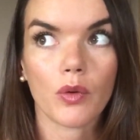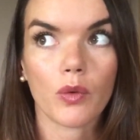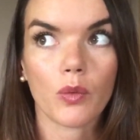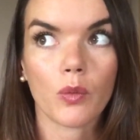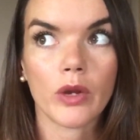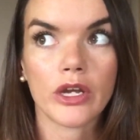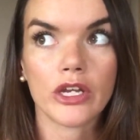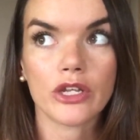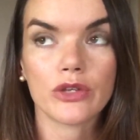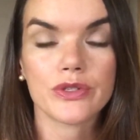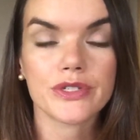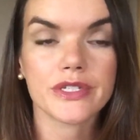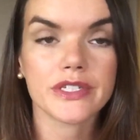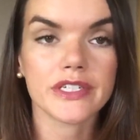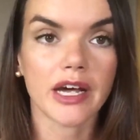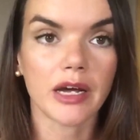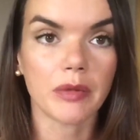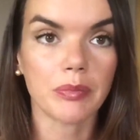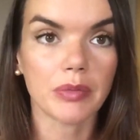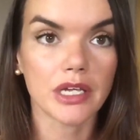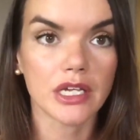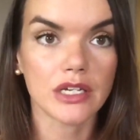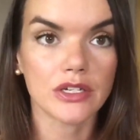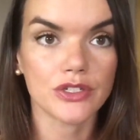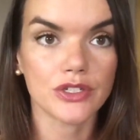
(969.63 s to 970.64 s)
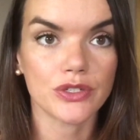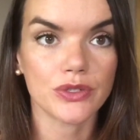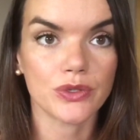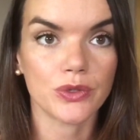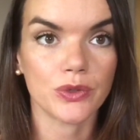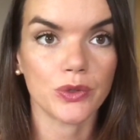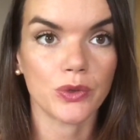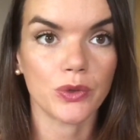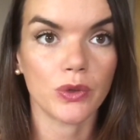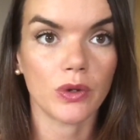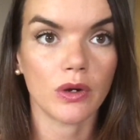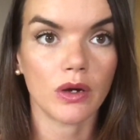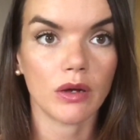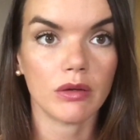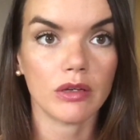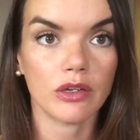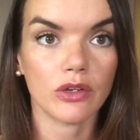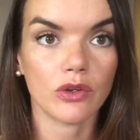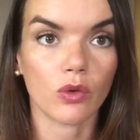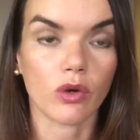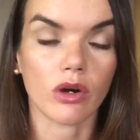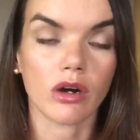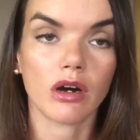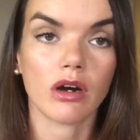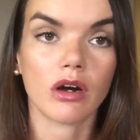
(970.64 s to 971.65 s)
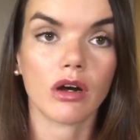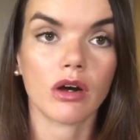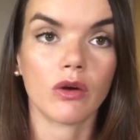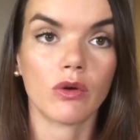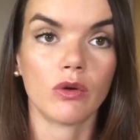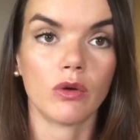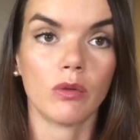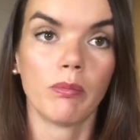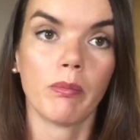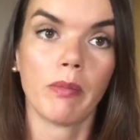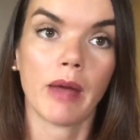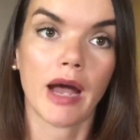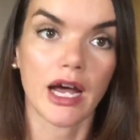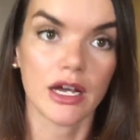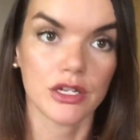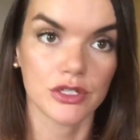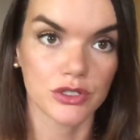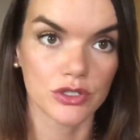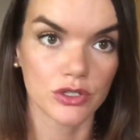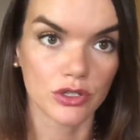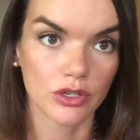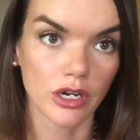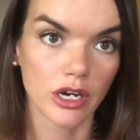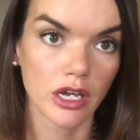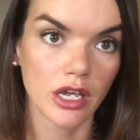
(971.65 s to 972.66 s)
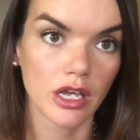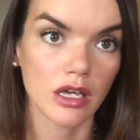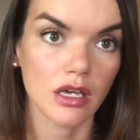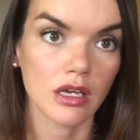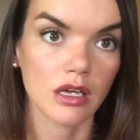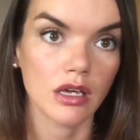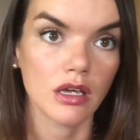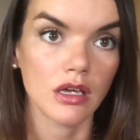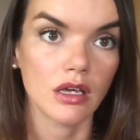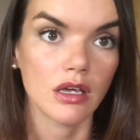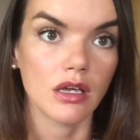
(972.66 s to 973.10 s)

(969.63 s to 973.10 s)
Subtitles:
when you step into your own mastery